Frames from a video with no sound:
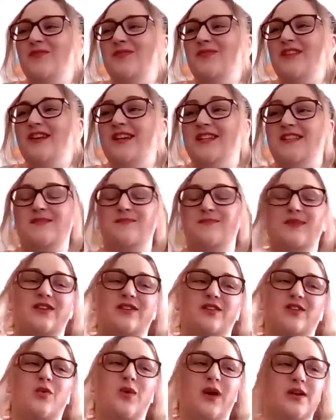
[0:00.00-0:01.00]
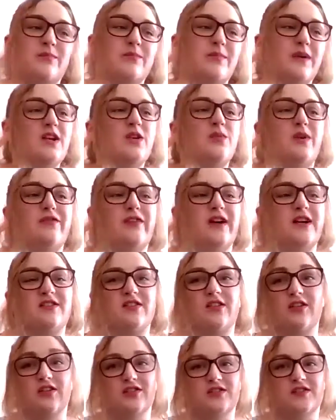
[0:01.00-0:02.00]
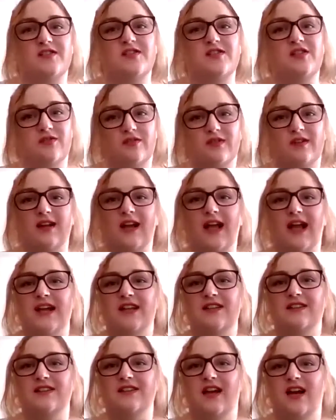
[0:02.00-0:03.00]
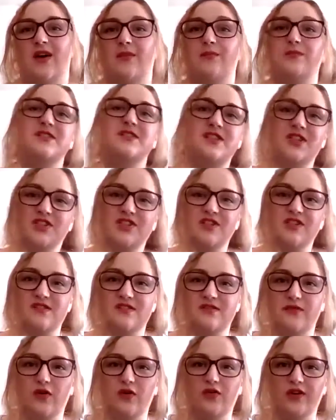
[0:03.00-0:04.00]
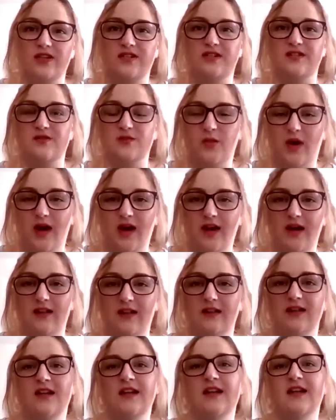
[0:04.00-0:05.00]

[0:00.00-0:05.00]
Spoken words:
It's been quite big. We've had a lot of student-led petitions for it as well.